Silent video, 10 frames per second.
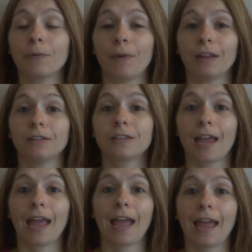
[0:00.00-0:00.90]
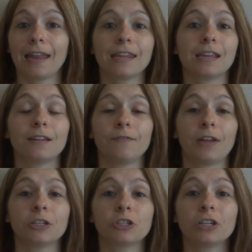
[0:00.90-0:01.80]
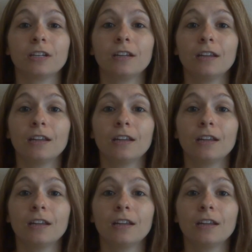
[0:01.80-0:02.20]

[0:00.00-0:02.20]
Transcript: been to any convention